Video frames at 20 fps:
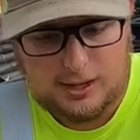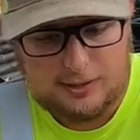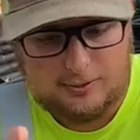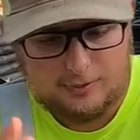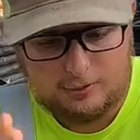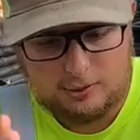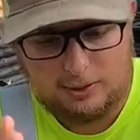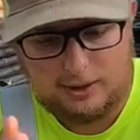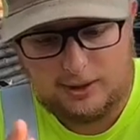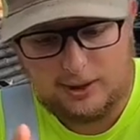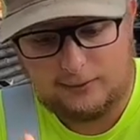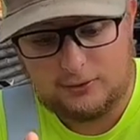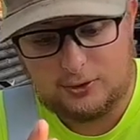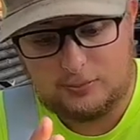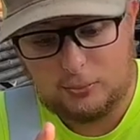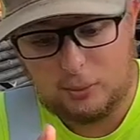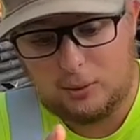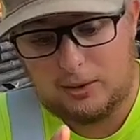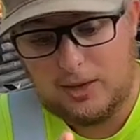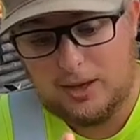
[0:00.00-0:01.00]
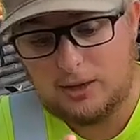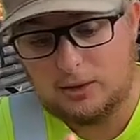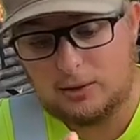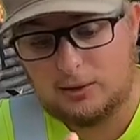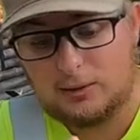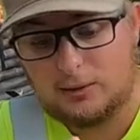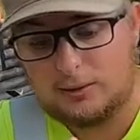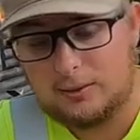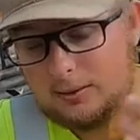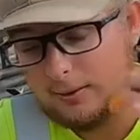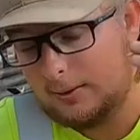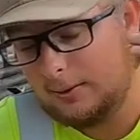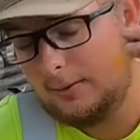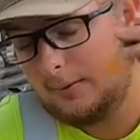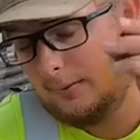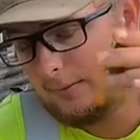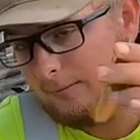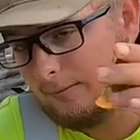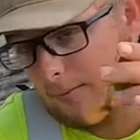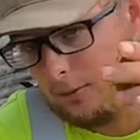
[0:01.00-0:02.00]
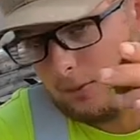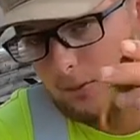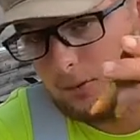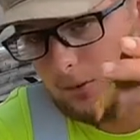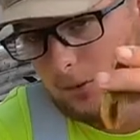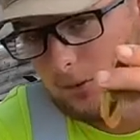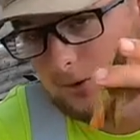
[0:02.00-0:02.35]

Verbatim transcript: I feel like it gives it more action but you